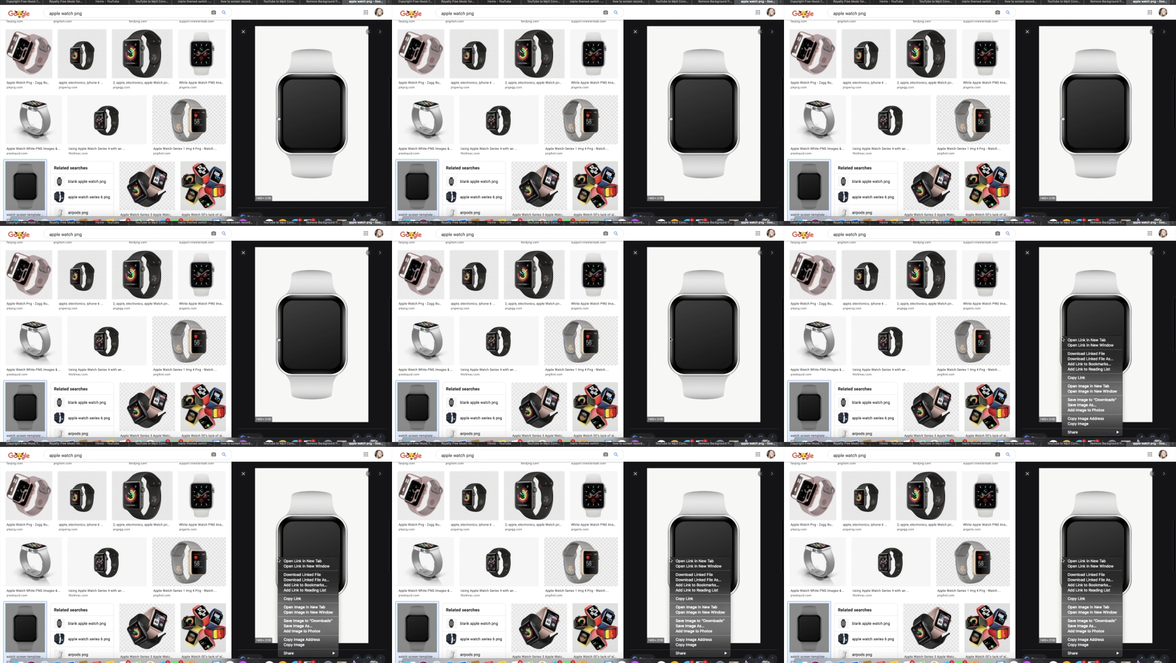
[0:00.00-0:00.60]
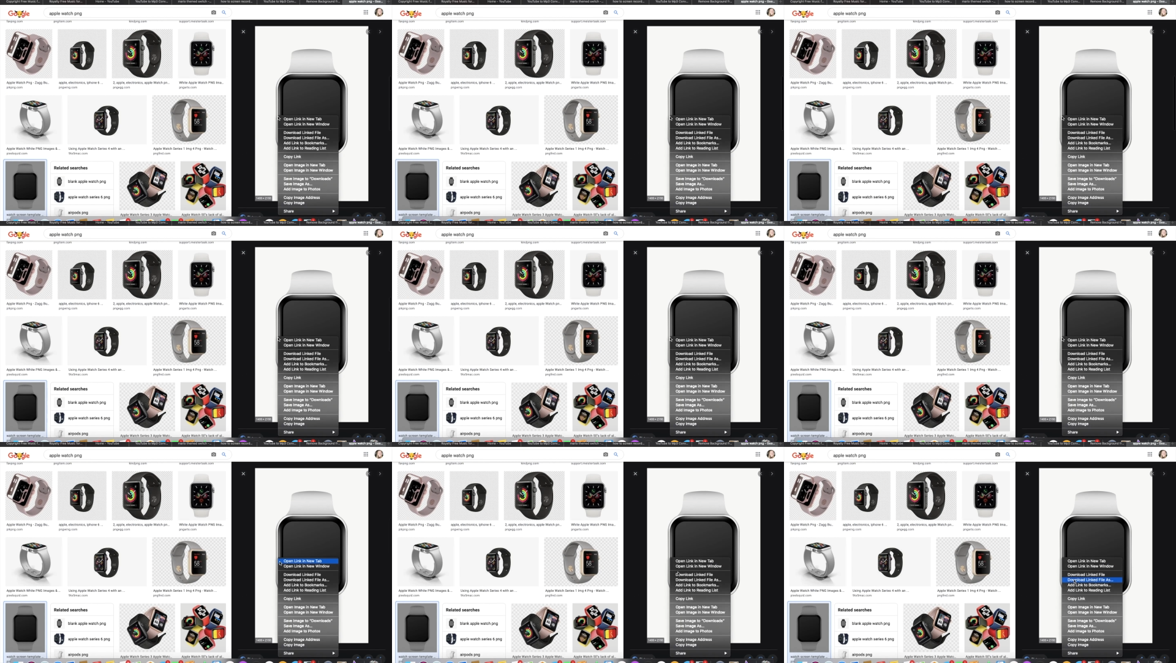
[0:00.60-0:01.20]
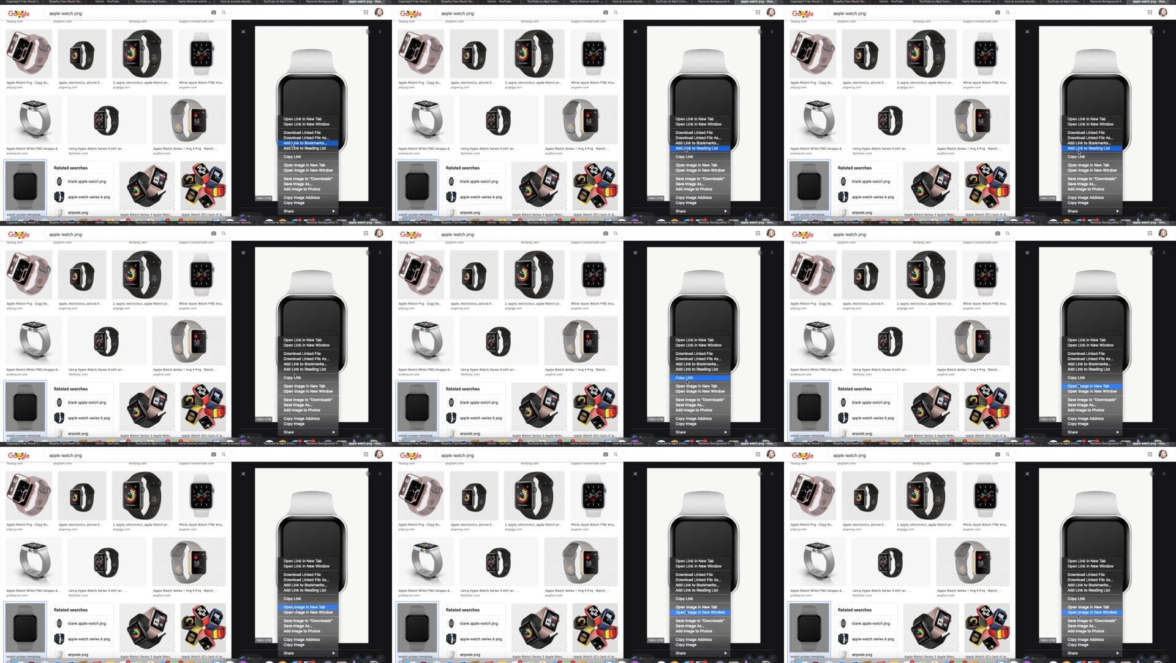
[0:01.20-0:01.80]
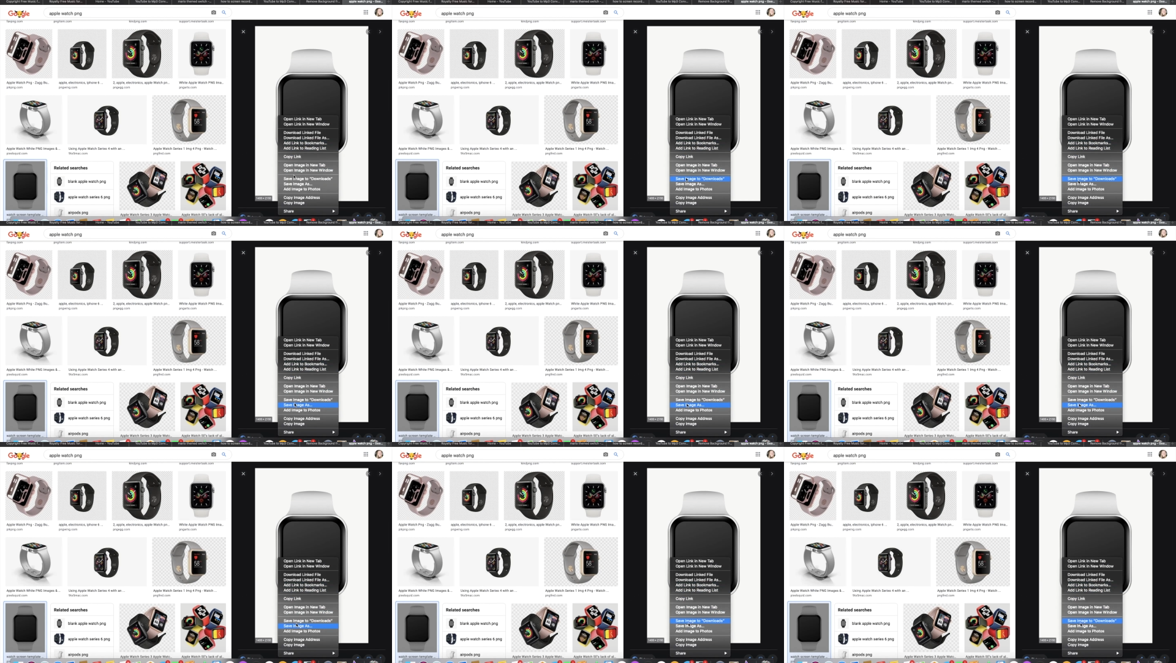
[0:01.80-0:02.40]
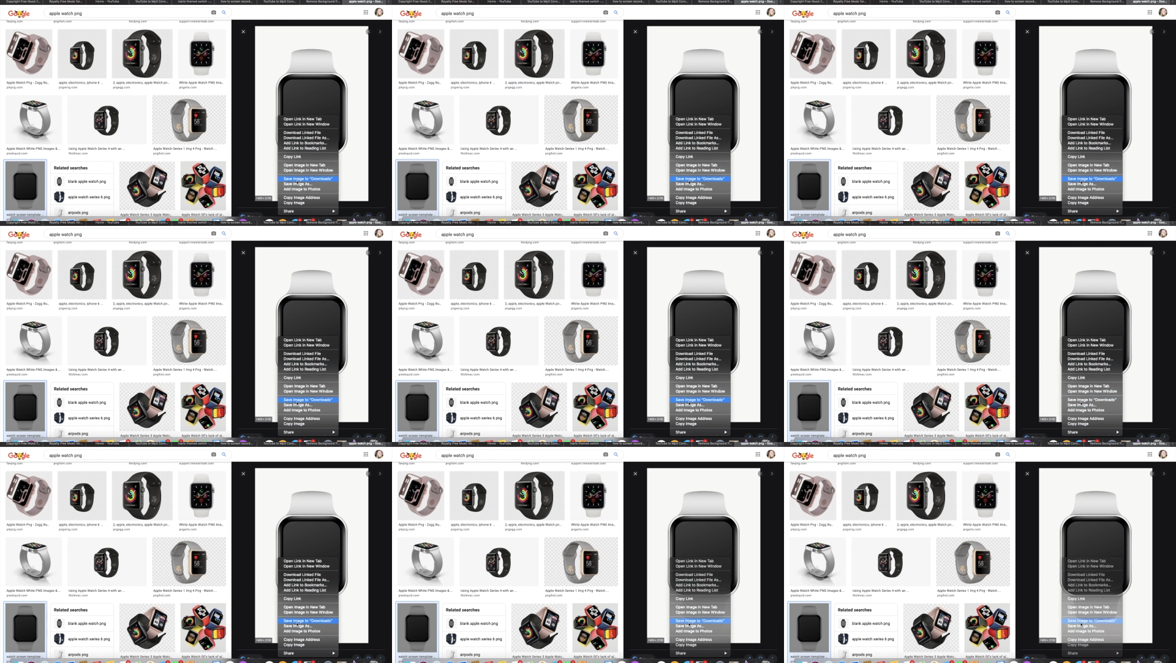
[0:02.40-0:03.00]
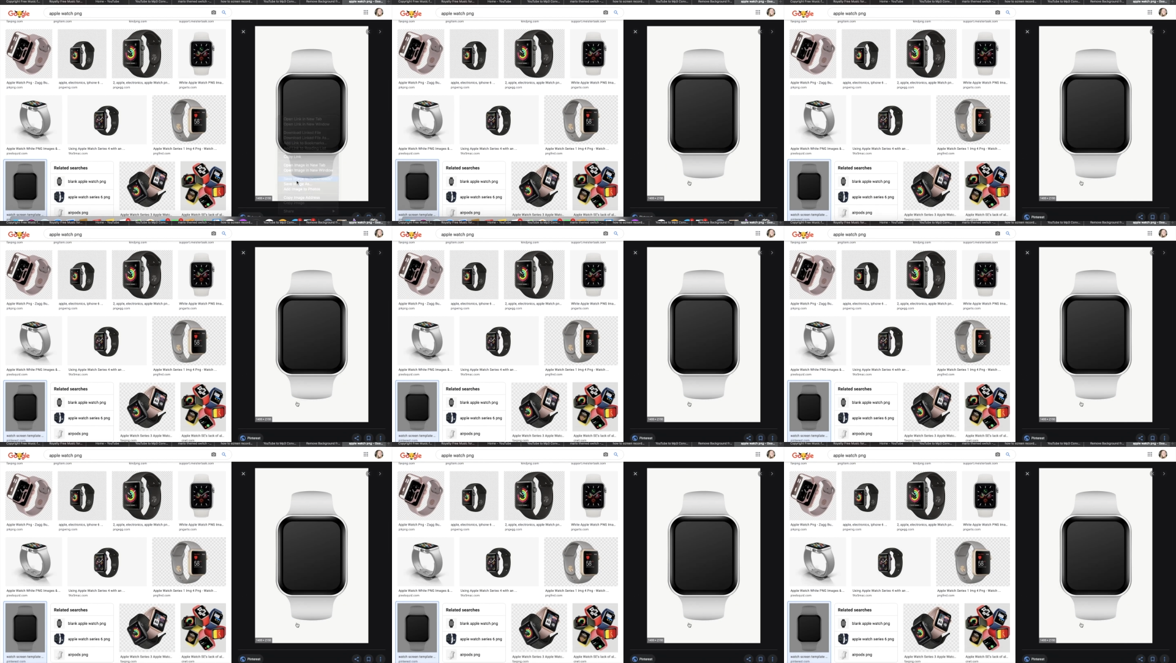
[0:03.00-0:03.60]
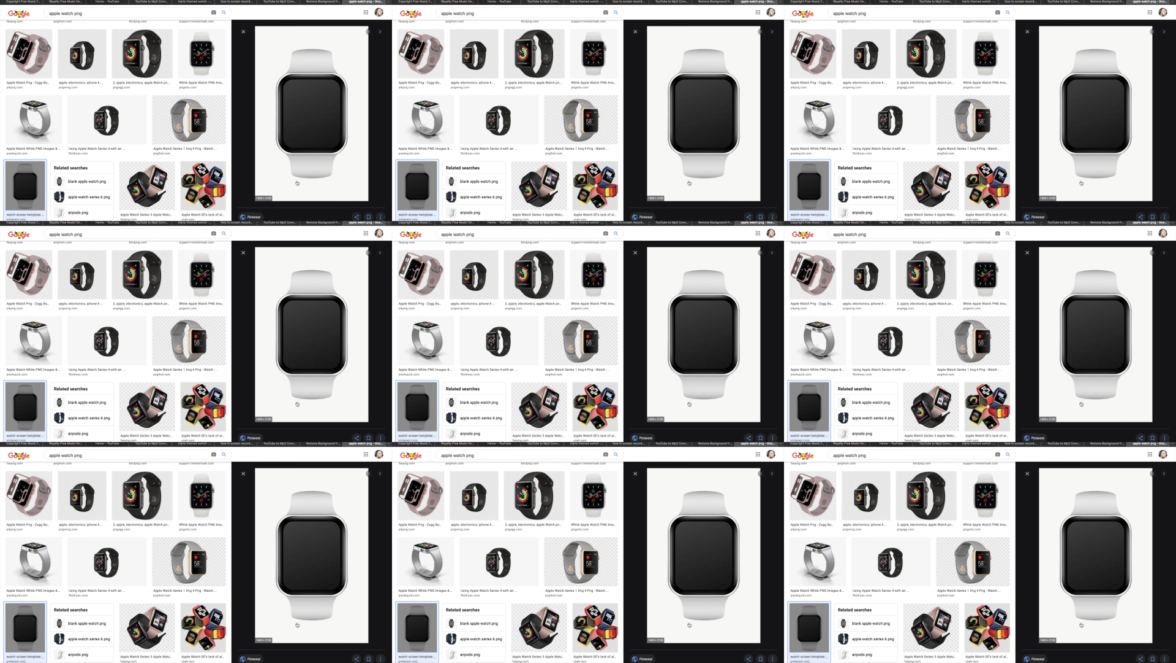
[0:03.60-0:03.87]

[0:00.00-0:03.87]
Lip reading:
(no speaker visible)